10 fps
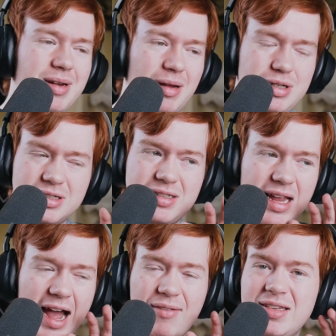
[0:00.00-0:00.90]
I'm just
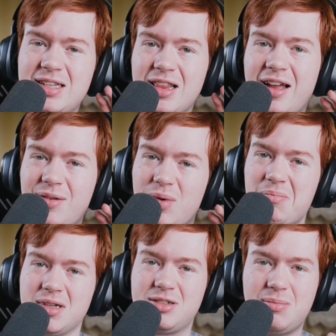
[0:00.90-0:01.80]
having to learn with
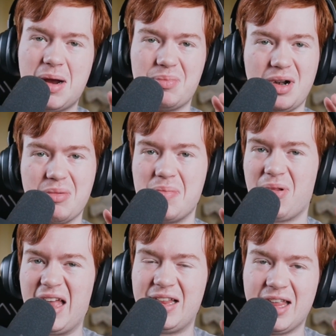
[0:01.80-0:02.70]
muscle memory with
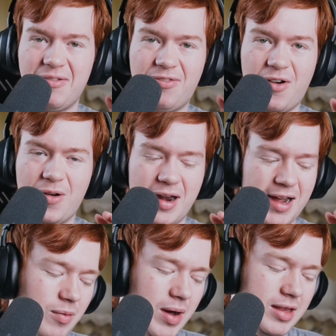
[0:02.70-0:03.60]
playing like
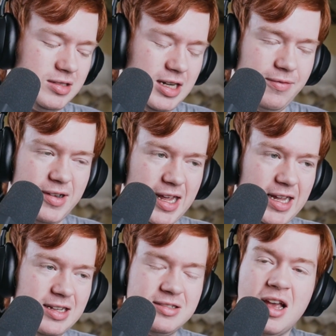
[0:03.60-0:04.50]
Fortnite where the shift
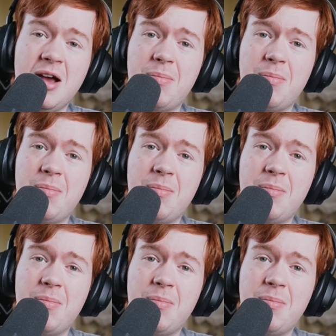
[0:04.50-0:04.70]
key is,